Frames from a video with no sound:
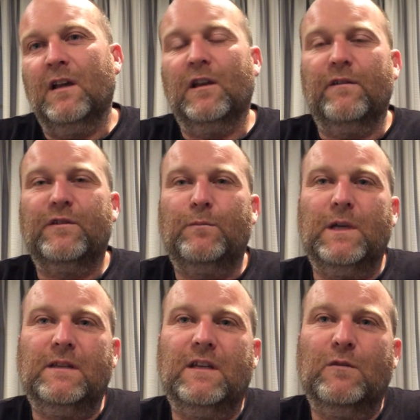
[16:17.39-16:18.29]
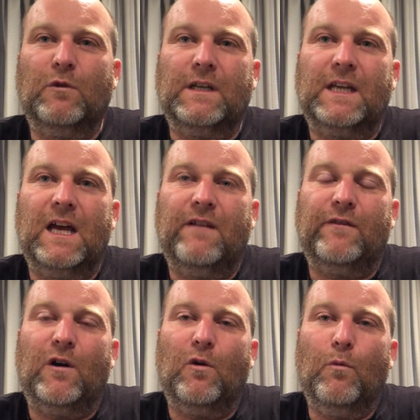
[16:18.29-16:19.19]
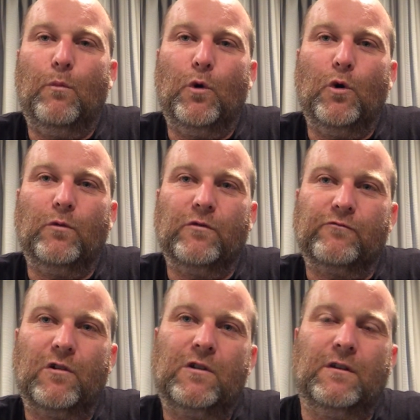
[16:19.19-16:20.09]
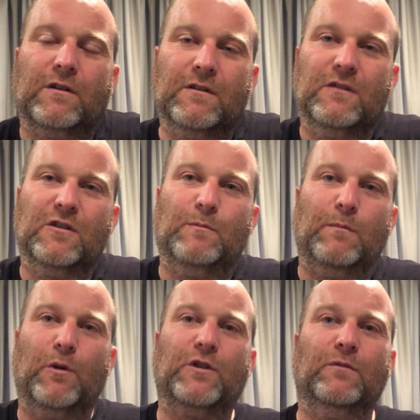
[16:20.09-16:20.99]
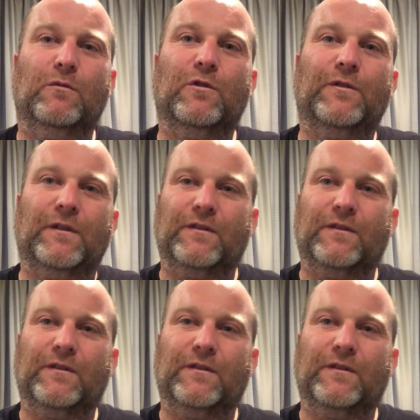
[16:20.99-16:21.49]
a lot of speed that you wouldn't get if the whole board was rockered, because you'd just be pushing water.